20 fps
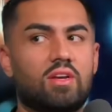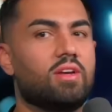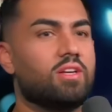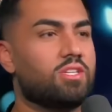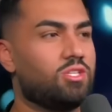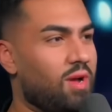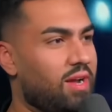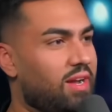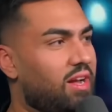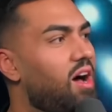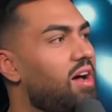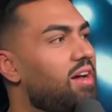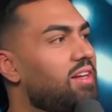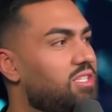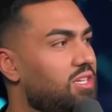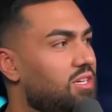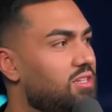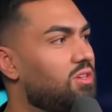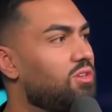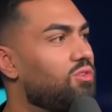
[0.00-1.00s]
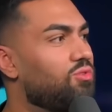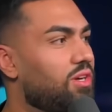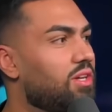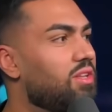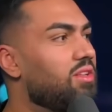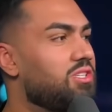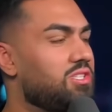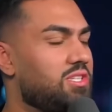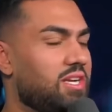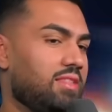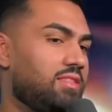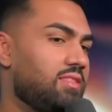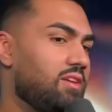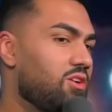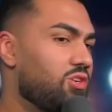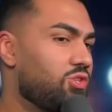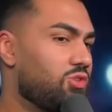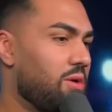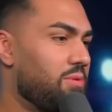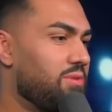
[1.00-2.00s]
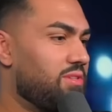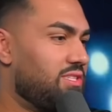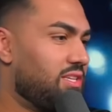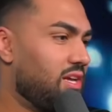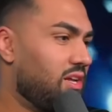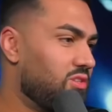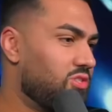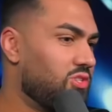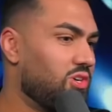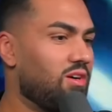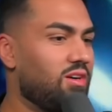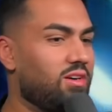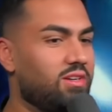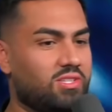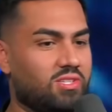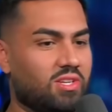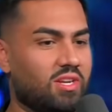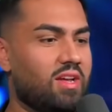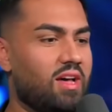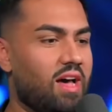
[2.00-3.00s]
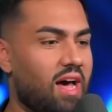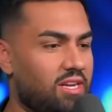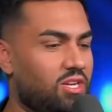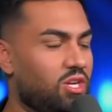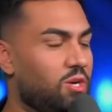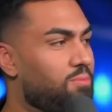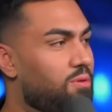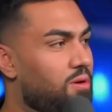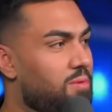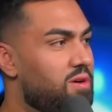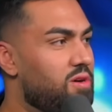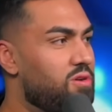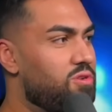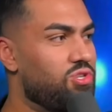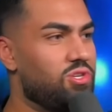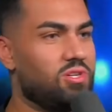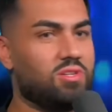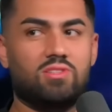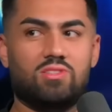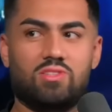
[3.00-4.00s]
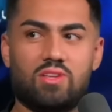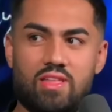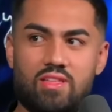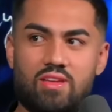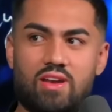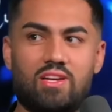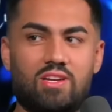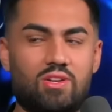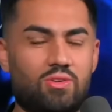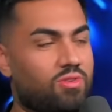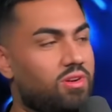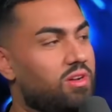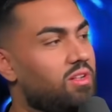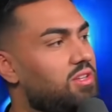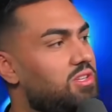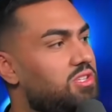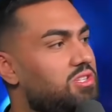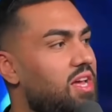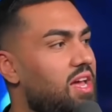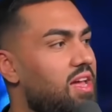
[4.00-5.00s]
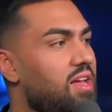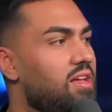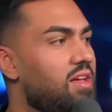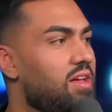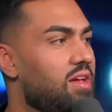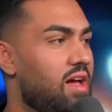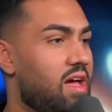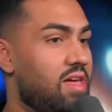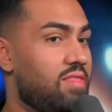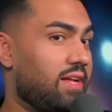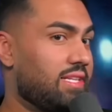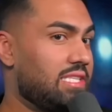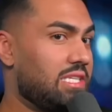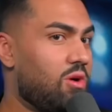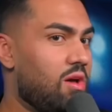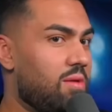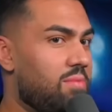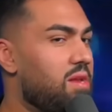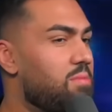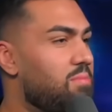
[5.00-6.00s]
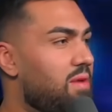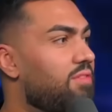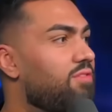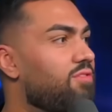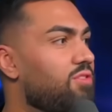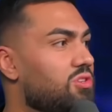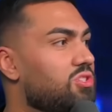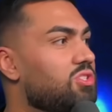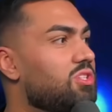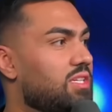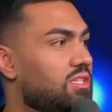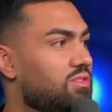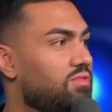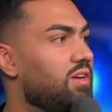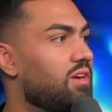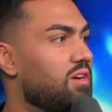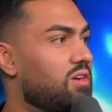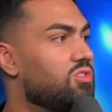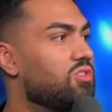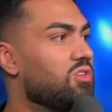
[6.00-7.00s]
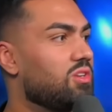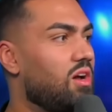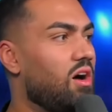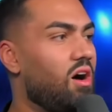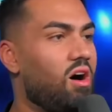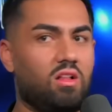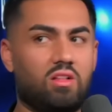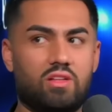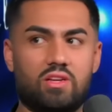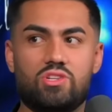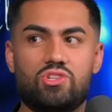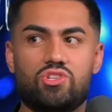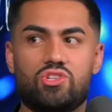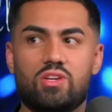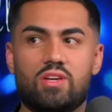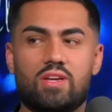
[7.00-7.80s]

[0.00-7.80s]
Mm-hmm. So I got into a little real estate there. So I would sell, I do promotions, and then I do real estate. Mm-hmm. And that's how I made my first six figures in college.